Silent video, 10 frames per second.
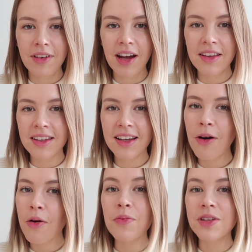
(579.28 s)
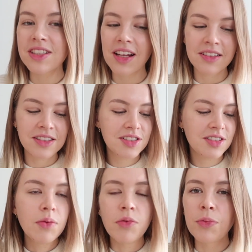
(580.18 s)
I think I will be
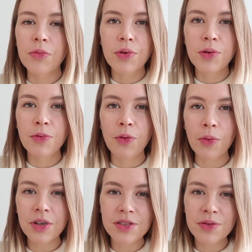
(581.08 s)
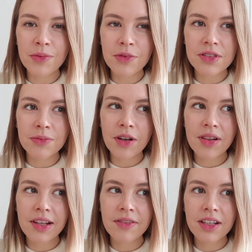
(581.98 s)
challenged. What I'm looking forward to the most about
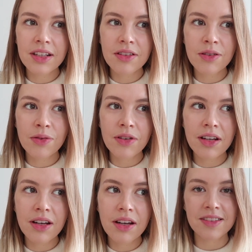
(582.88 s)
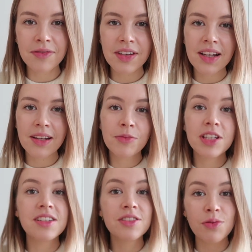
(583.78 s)
living in Korea is definitely
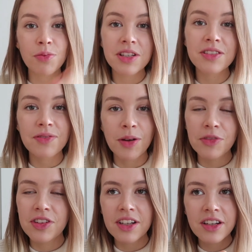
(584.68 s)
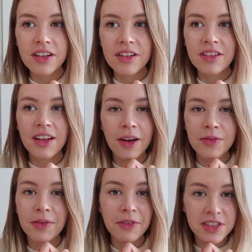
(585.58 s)
meeting Jongbin's family here. I've
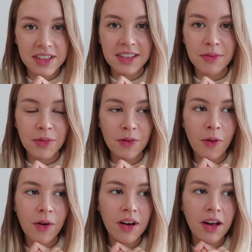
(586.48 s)
never seen them before,